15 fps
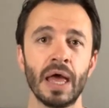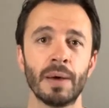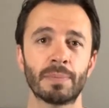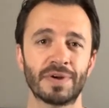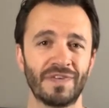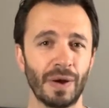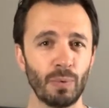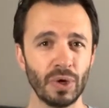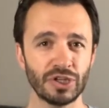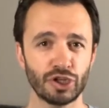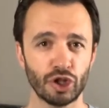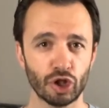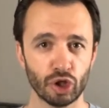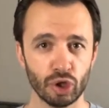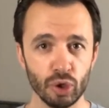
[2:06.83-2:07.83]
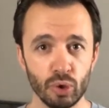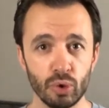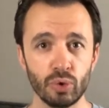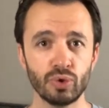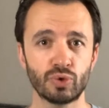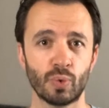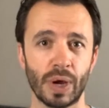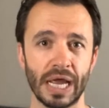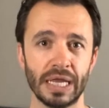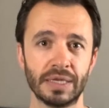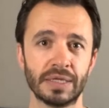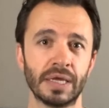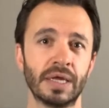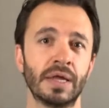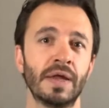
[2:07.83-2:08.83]
But if I want to lose
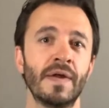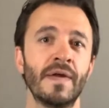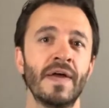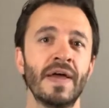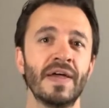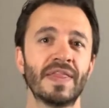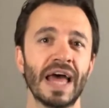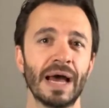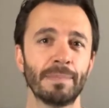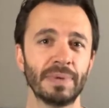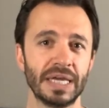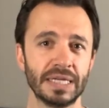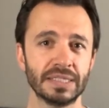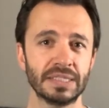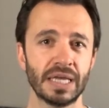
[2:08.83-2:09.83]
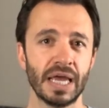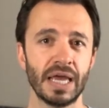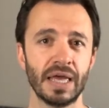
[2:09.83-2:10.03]
weight, that means